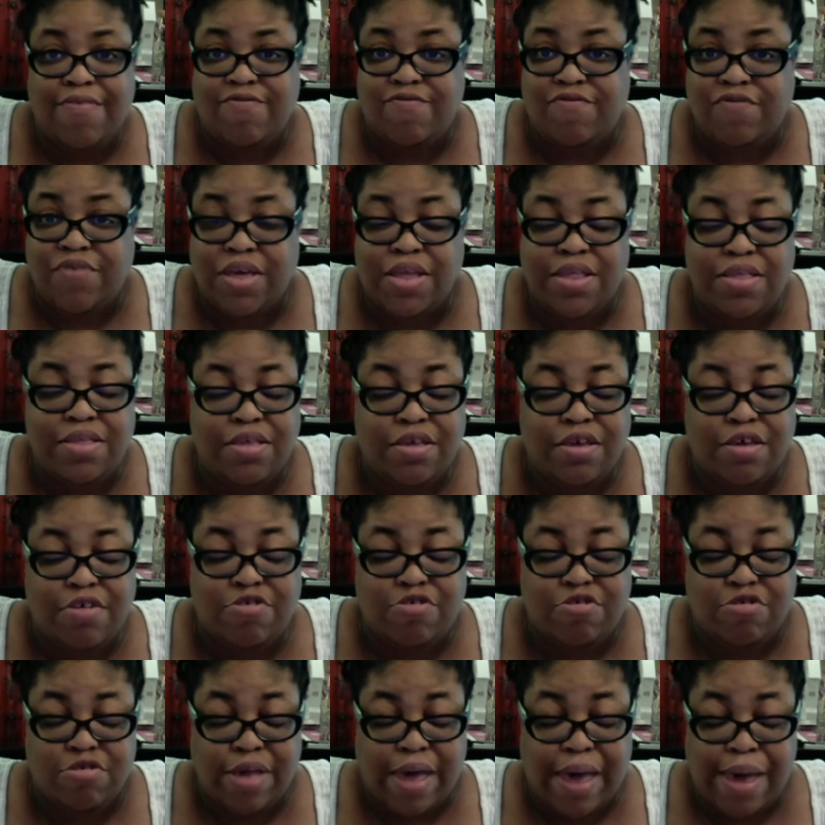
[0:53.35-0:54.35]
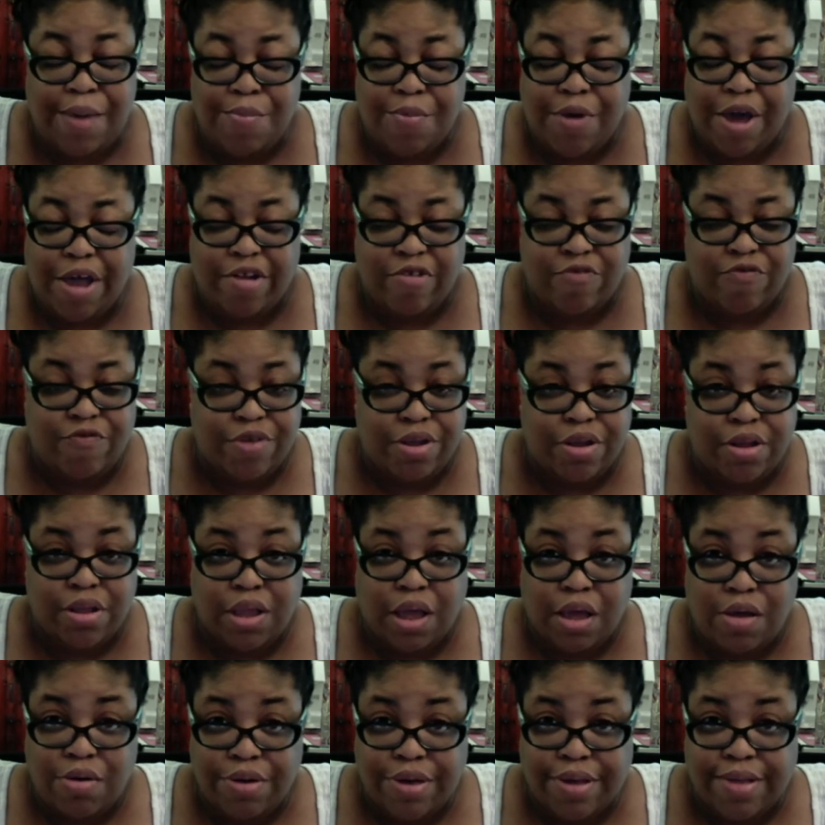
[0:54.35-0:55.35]
vintage typewriter for the
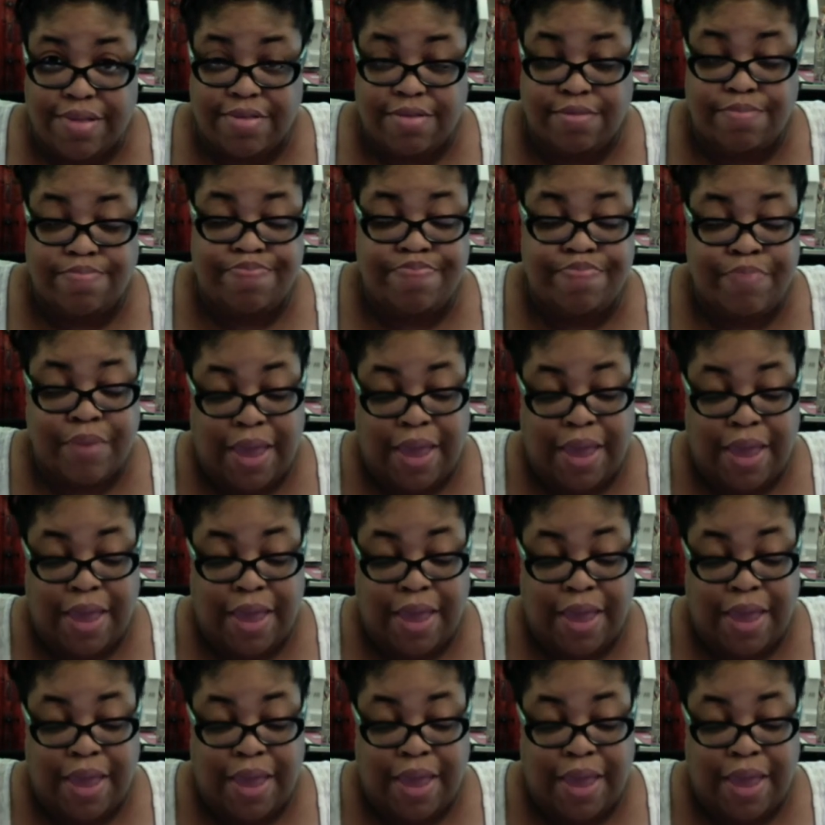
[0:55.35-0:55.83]
longest.